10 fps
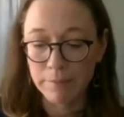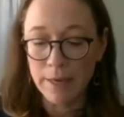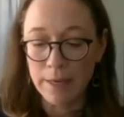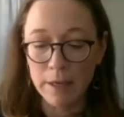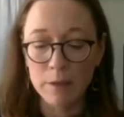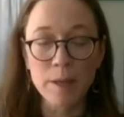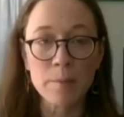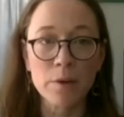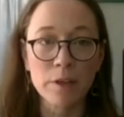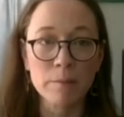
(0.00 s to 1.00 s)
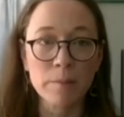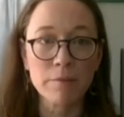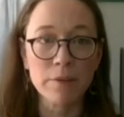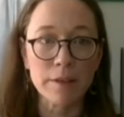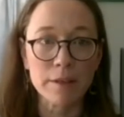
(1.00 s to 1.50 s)
many other people could
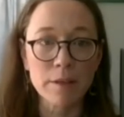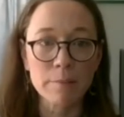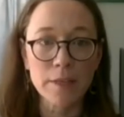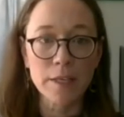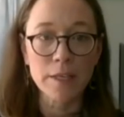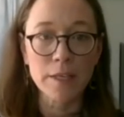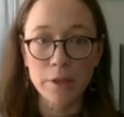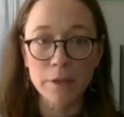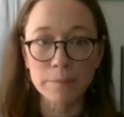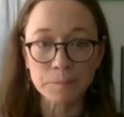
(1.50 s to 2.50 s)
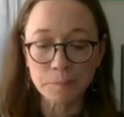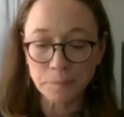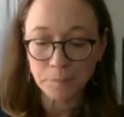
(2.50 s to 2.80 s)
be feeling something similar.